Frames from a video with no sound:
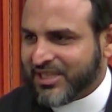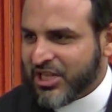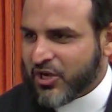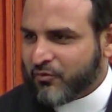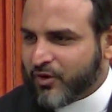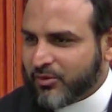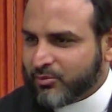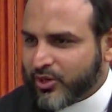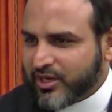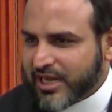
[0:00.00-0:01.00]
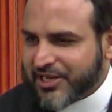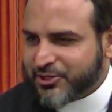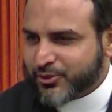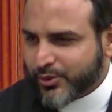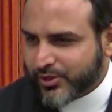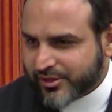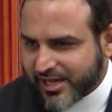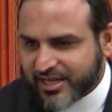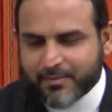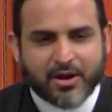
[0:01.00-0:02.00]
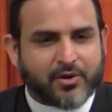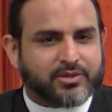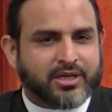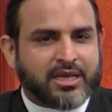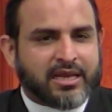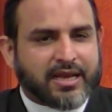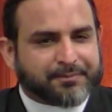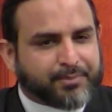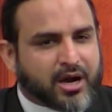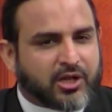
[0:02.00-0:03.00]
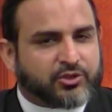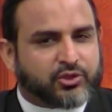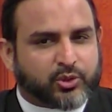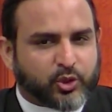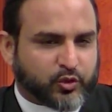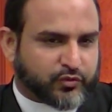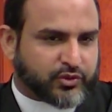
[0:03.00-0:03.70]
one more night to think about and ponder over.